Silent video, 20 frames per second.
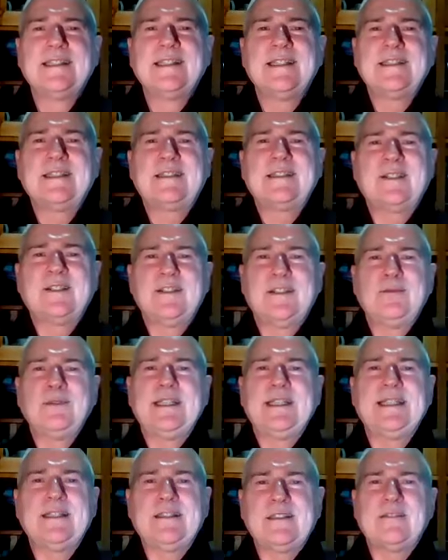is so that
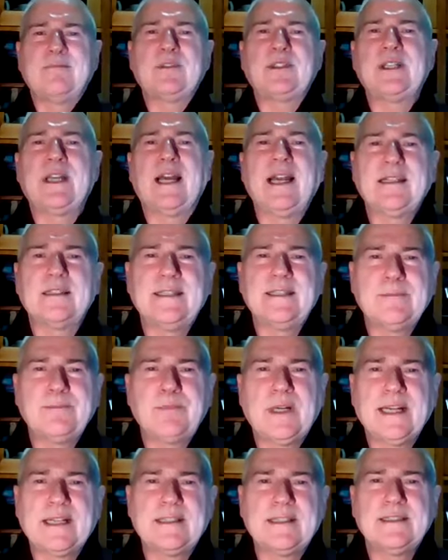we get some chanting
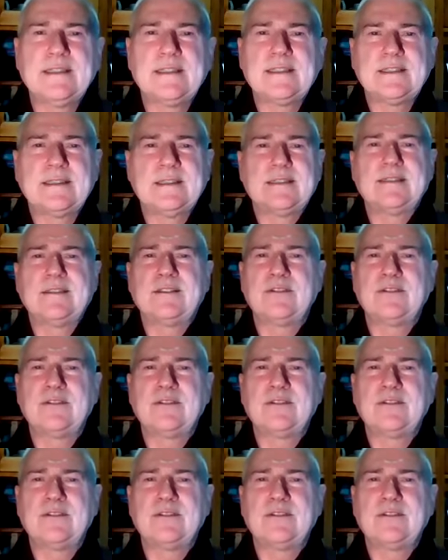practice